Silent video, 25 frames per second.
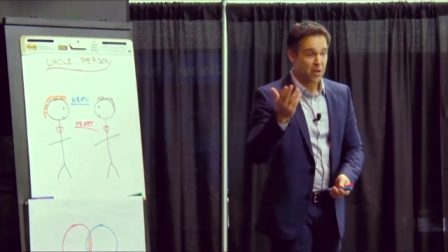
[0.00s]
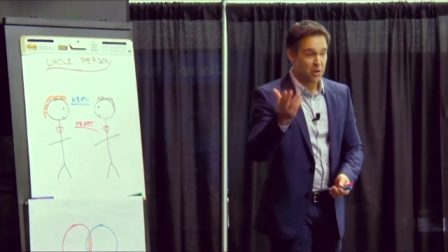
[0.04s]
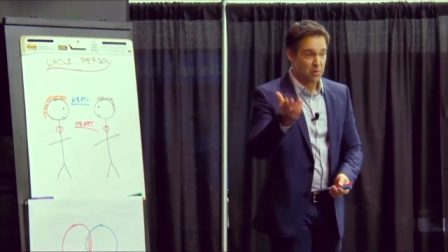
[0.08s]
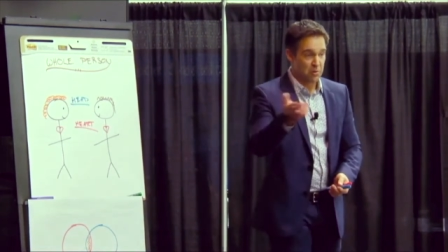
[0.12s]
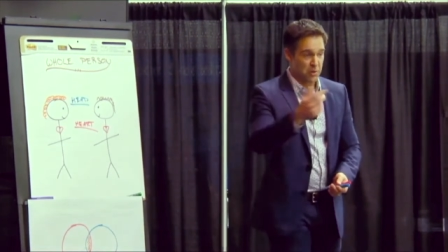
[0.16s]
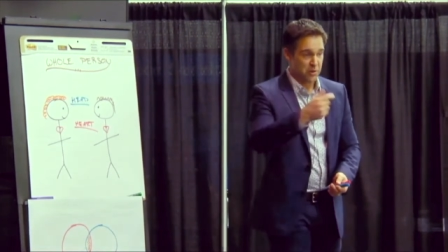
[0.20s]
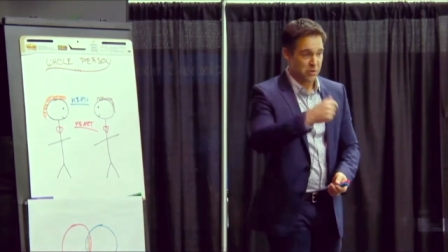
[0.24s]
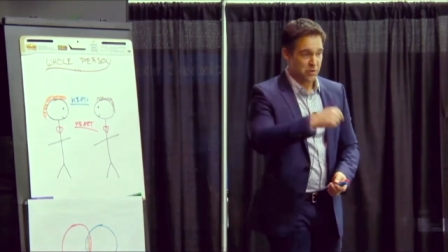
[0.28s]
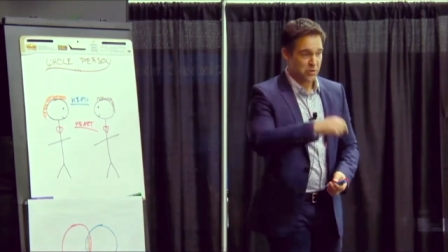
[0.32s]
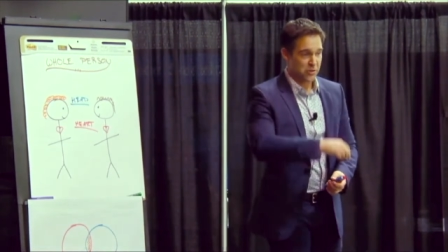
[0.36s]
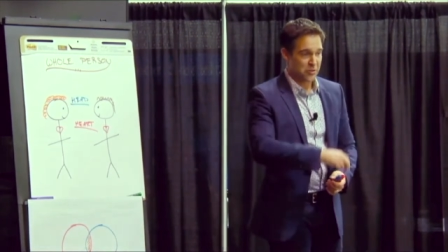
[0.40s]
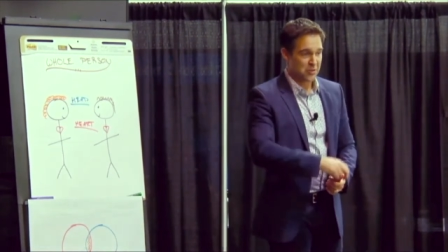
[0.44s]

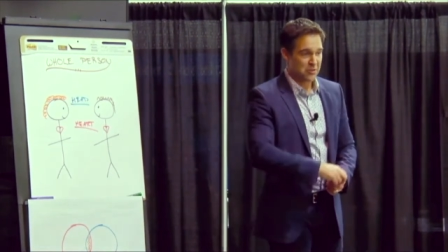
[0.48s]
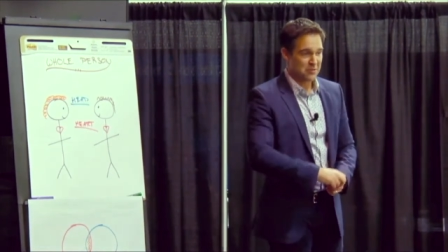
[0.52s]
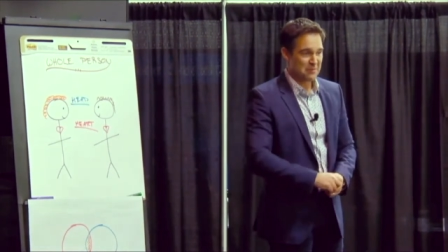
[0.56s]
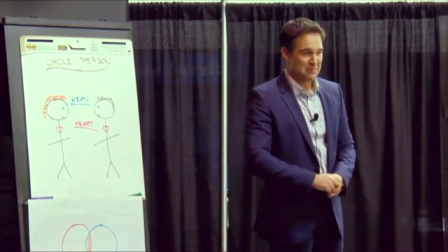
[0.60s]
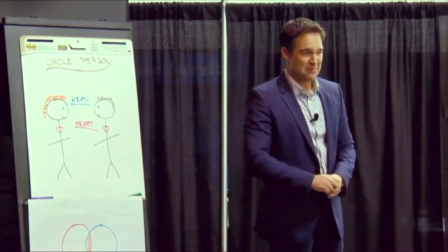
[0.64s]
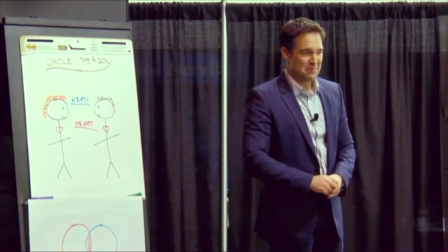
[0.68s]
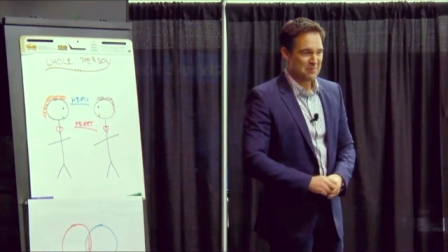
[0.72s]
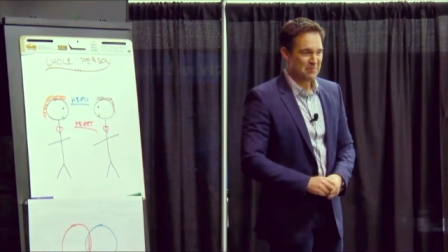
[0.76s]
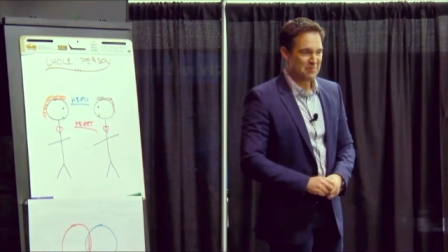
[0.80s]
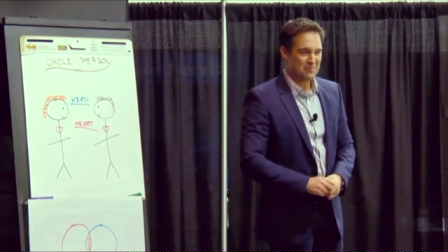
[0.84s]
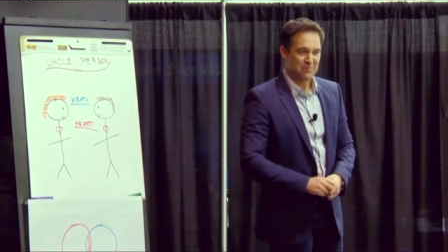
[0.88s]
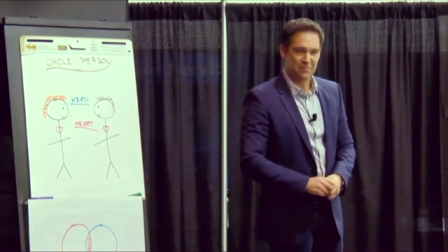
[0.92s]
courage.
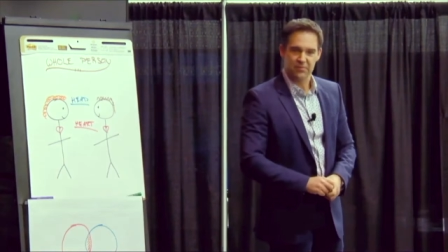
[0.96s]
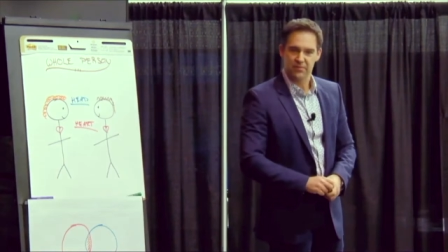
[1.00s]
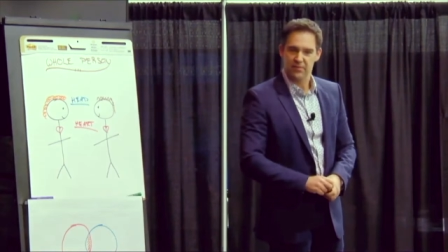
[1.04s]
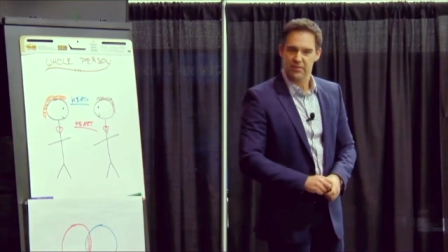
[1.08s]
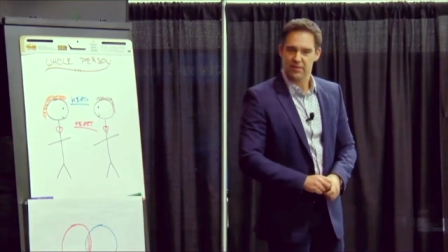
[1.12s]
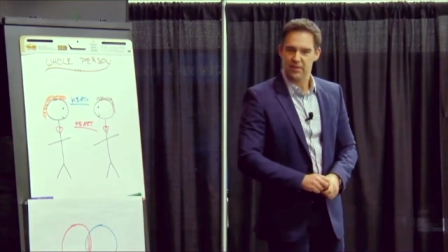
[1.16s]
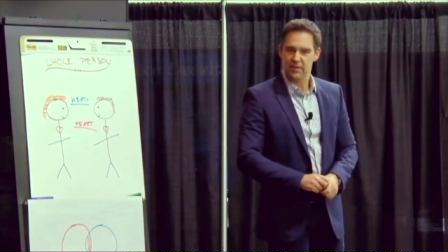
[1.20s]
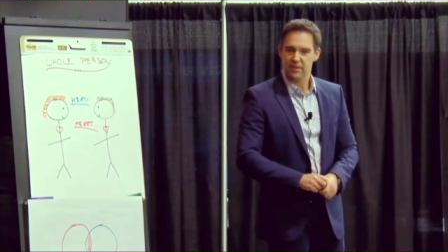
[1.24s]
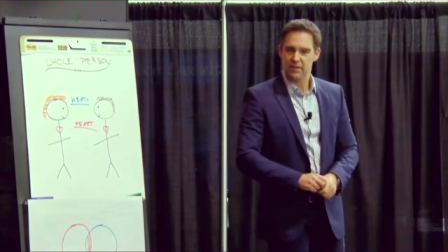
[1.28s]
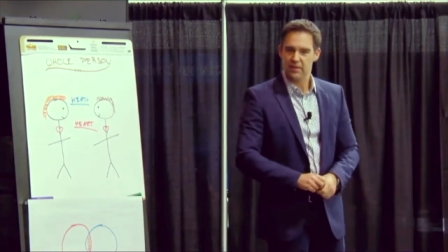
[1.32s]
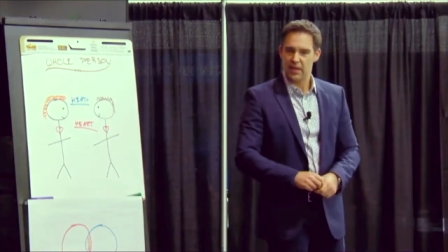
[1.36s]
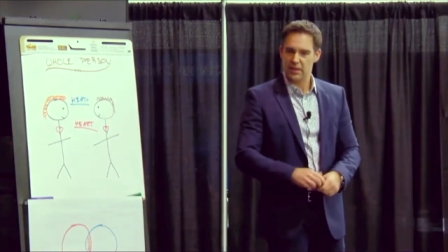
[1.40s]

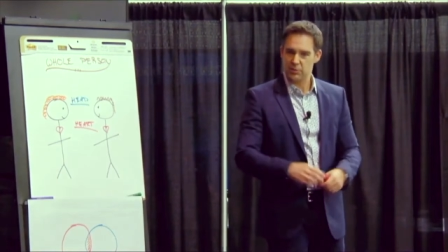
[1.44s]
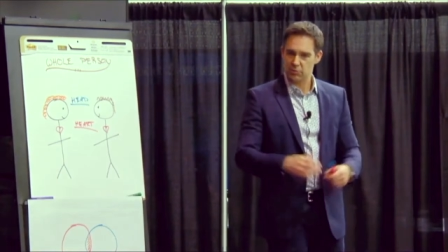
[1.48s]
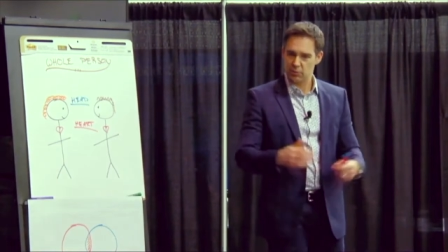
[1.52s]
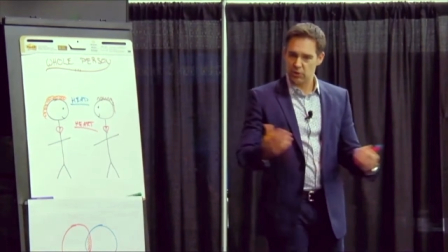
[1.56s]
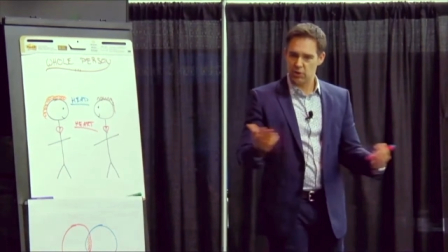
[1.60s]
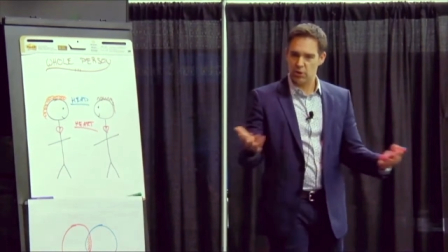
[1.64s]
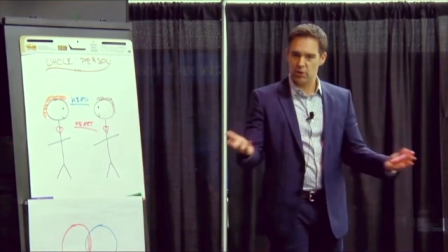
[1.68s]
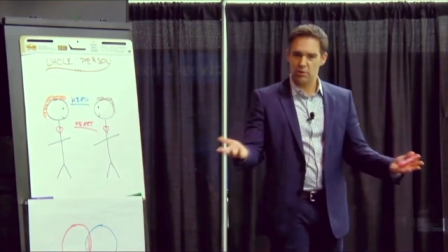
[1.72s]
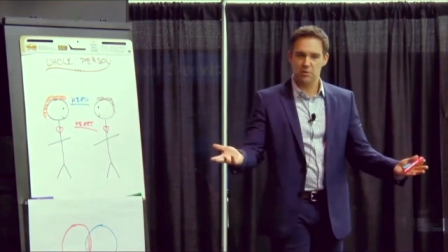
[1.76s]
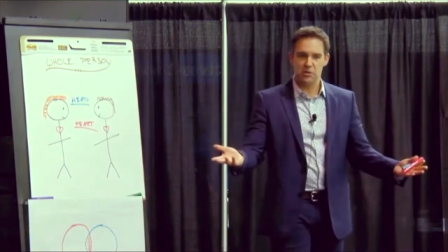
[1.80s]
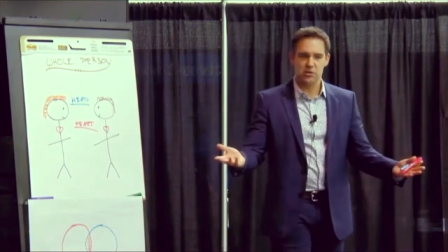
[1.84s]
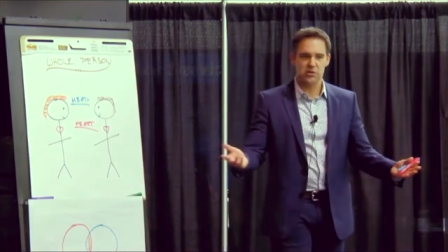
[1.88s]
That's
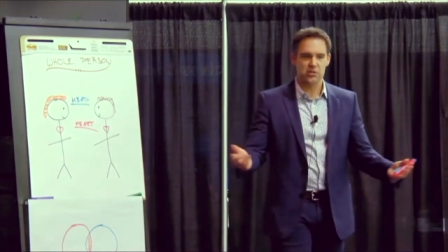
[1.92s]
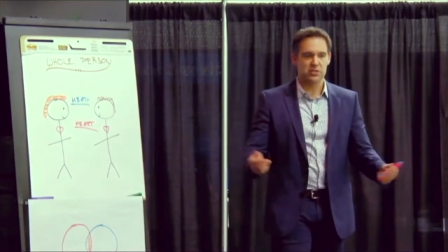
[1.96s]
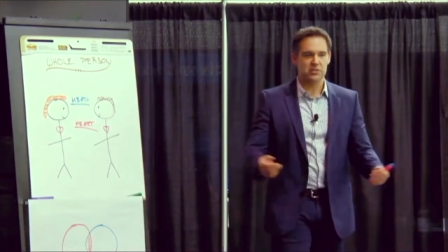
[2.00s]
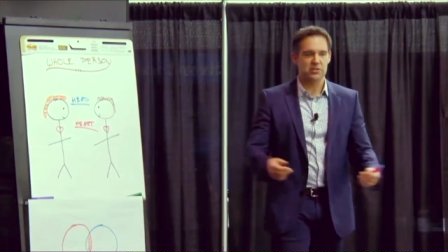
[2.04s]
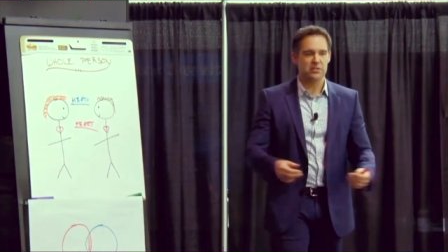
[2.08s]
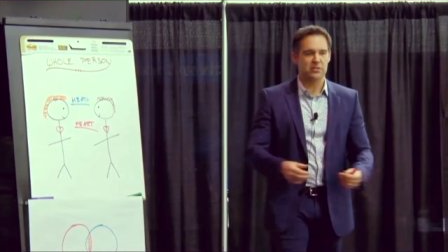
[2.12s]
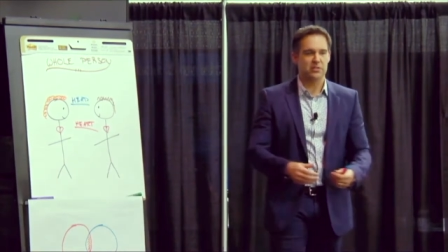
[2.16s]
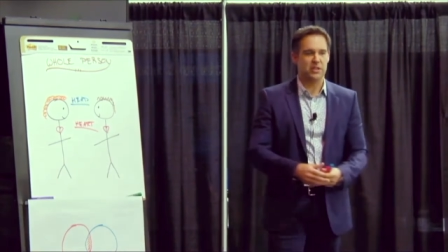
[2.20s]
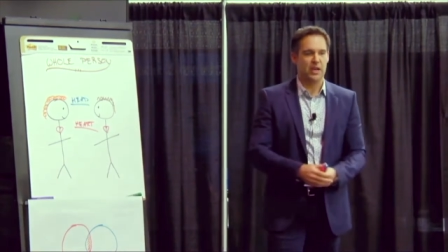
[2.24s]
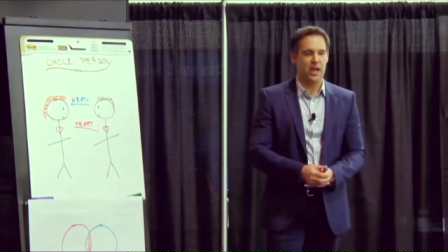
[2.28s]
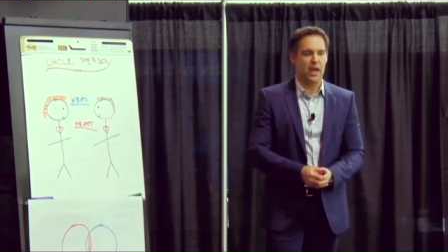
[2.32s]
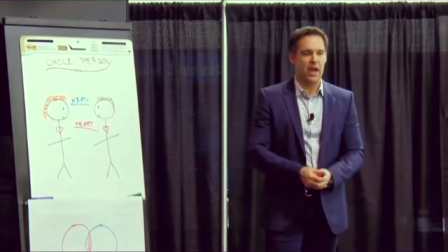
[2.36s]
what courage
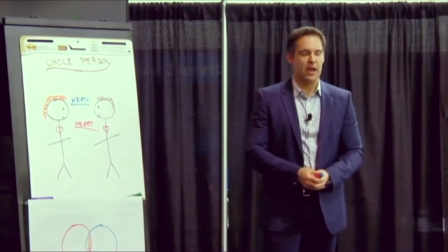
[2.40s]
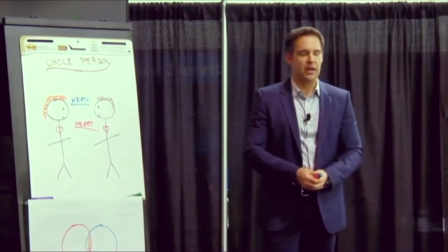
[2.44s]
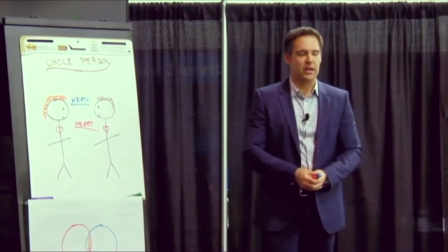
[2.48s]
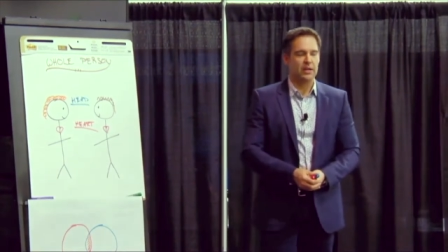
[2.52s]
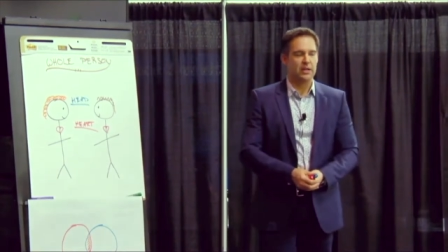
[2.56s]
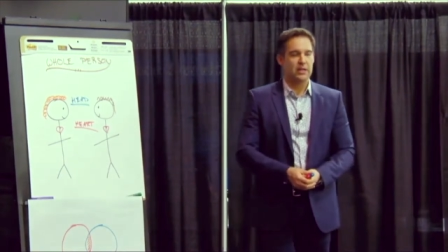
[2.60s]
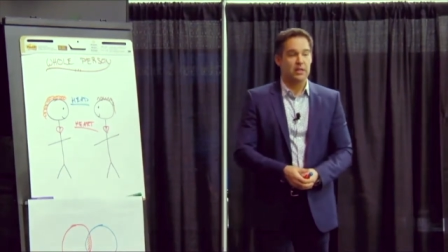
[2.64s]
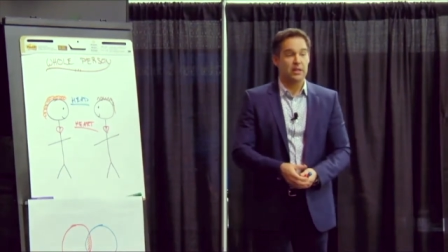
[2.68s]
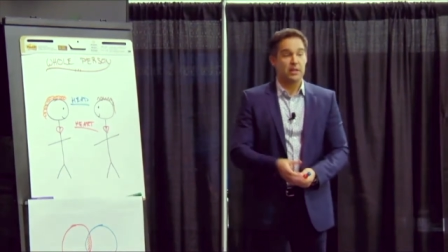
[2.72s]
is, yeah.